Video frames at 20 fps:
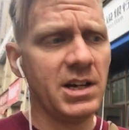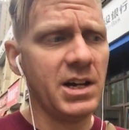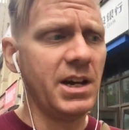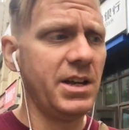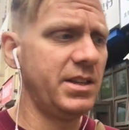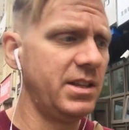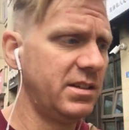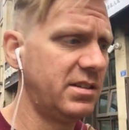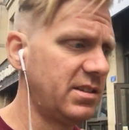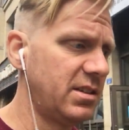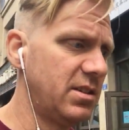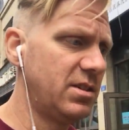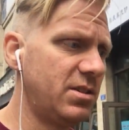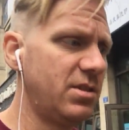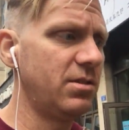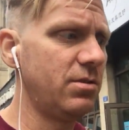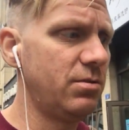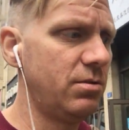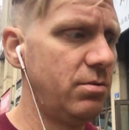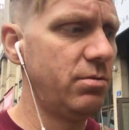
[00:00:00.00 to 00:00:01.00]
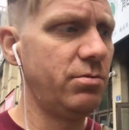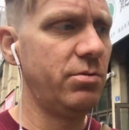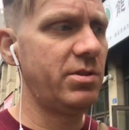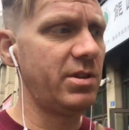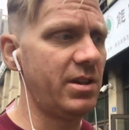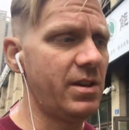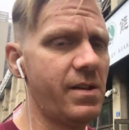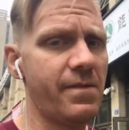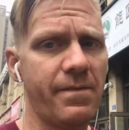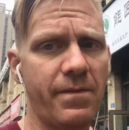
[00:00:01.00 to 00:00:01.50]
and they send you
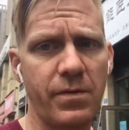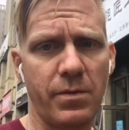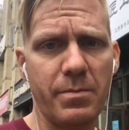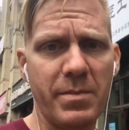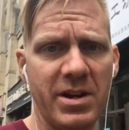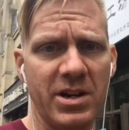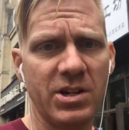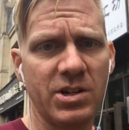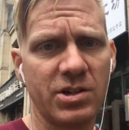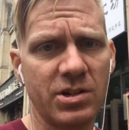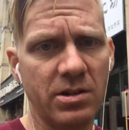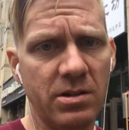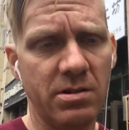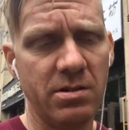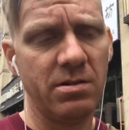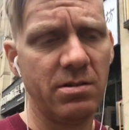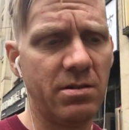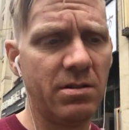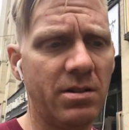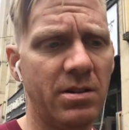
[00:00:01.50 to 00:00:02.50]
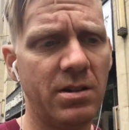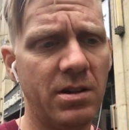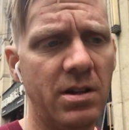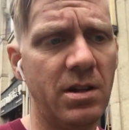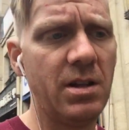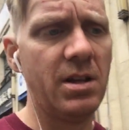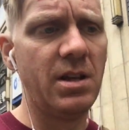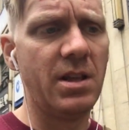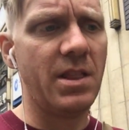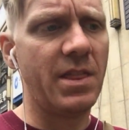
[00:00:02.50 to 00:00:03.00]
the information
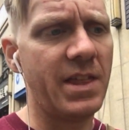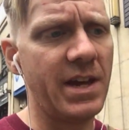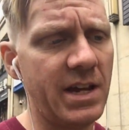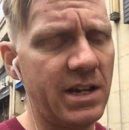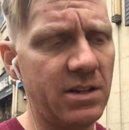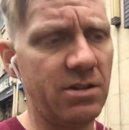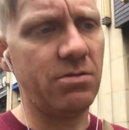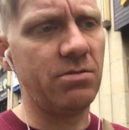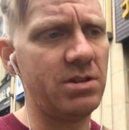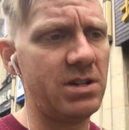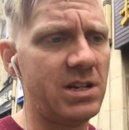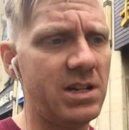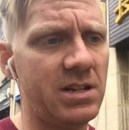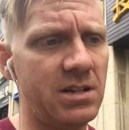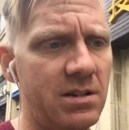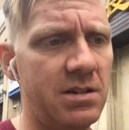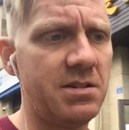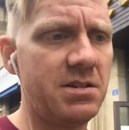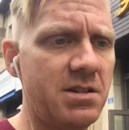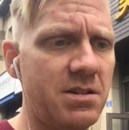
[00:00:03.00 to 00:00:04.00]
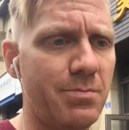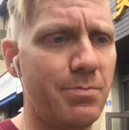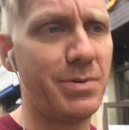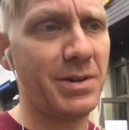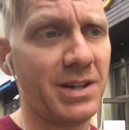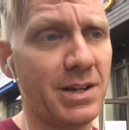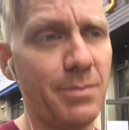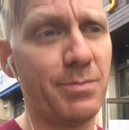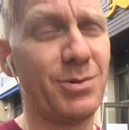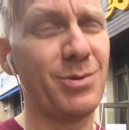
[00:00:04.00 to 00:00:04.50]
that you need to
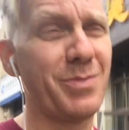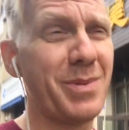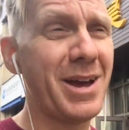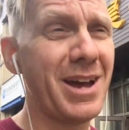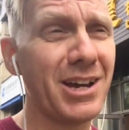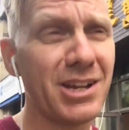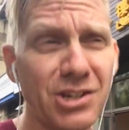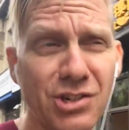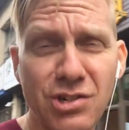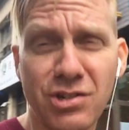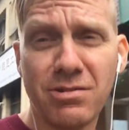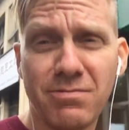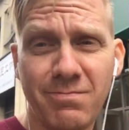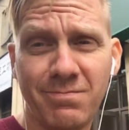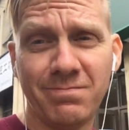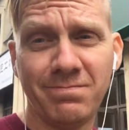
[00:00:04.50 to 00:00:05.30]
pick up your package.